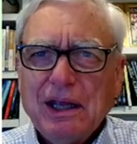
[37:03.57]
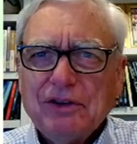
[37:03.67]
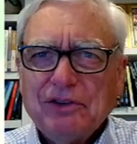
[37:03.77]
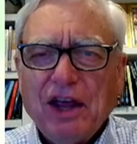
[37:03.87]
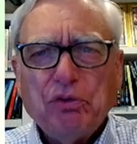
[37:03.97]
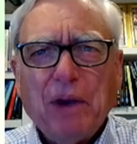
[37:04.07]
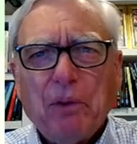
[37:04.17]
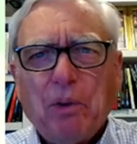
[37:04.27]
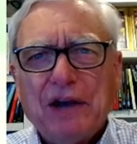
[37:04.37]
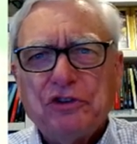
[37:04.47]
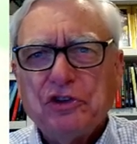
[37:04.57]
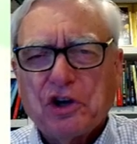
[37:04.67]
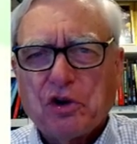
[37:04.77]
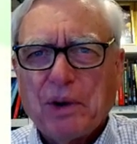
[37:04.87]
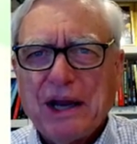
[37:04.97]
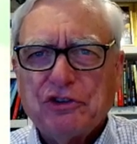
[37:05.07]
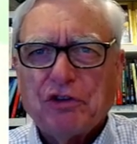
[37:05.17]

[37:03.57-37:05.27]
See, that's why I want you to create your